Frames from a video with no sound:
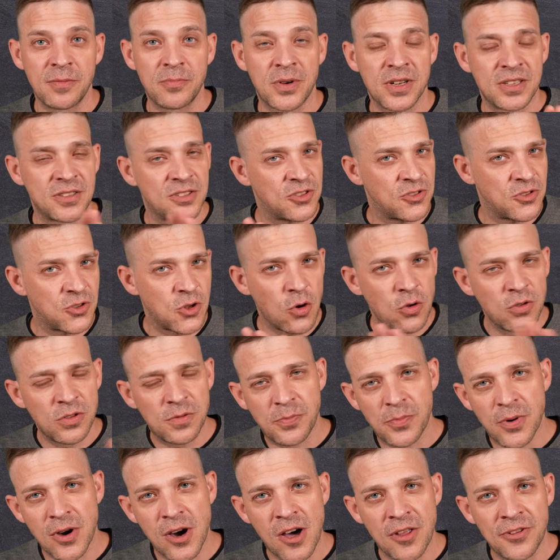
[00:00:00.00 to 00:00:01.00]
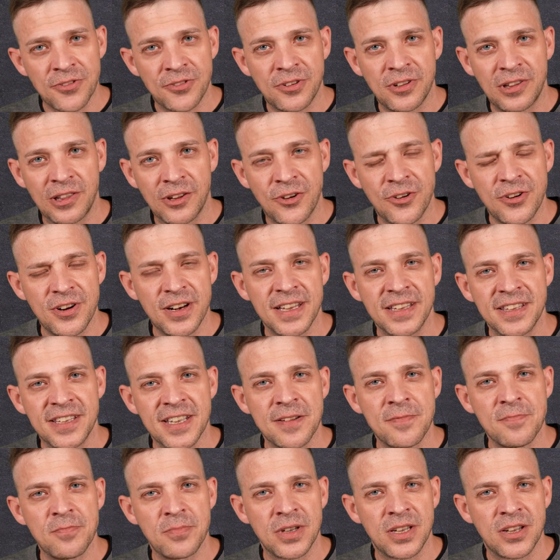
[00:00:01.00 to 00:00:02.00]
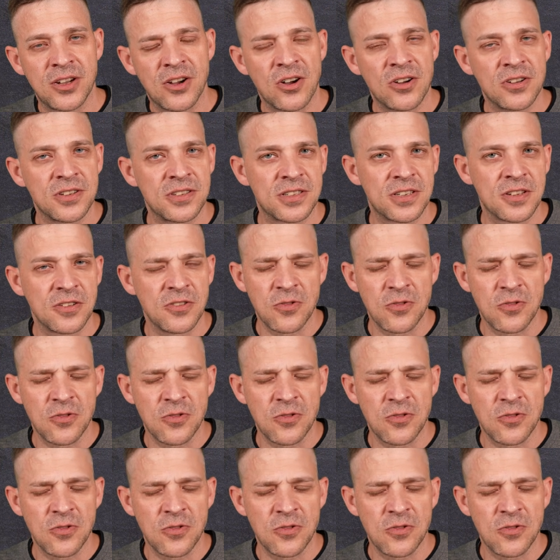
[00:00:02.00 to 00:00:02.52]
but don't bother learning them because you